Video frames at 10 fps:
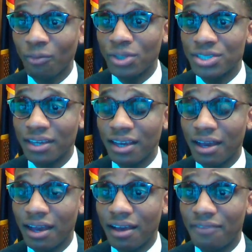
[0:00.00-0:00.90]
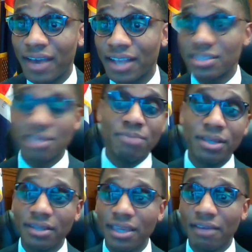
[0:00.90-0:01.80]
which affects the
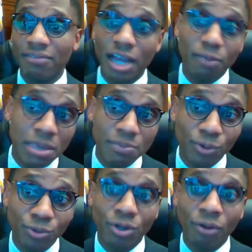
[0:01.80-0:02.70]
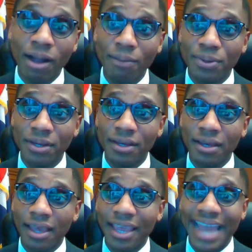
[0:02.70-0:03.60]
ability of young people who grow up
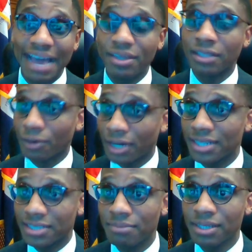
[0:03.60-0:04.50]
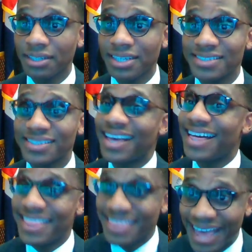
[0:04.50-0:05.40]
and having learning disabilities,
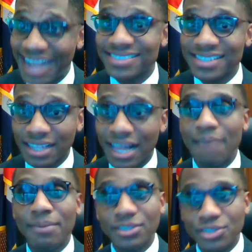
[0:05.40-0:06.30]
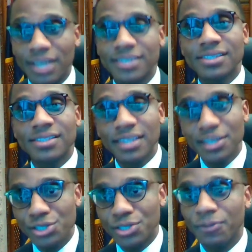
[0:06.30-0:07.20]
that's a climate justice
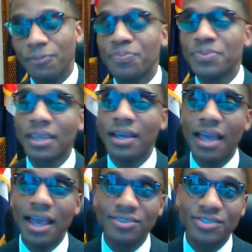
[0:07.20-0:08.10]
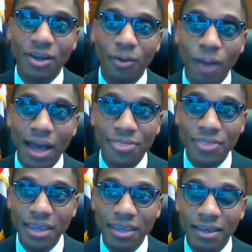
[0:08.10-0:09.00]
issue. And so I
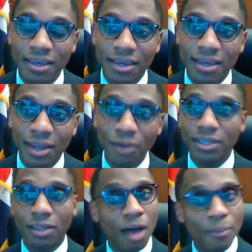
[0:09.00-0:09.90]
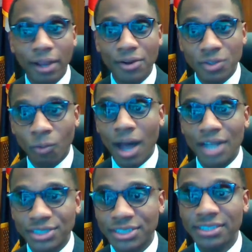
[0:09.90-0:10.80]
think not only lawmakers in
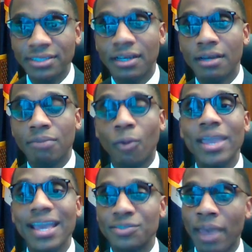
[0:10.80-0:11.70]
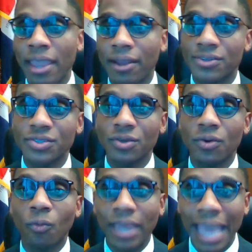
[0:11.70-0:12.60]
Washington, but we as mayors,
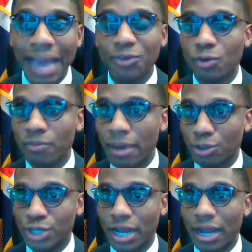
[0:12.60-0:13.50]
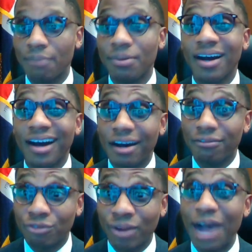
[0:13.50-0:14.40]
we have to do a better job
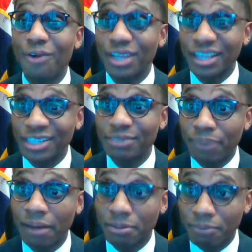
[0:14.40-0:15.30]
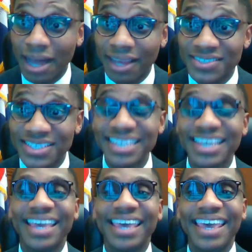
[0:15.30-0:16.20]
of grounding good public
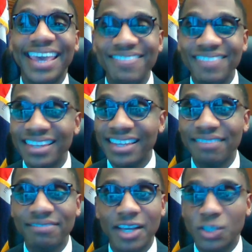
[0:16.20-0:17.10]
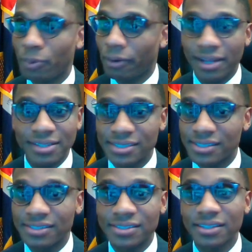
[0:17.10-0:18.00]
policy in the lived
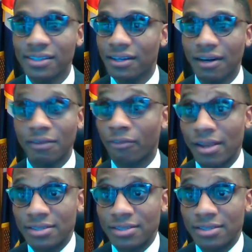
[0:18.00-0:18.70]
experiences of the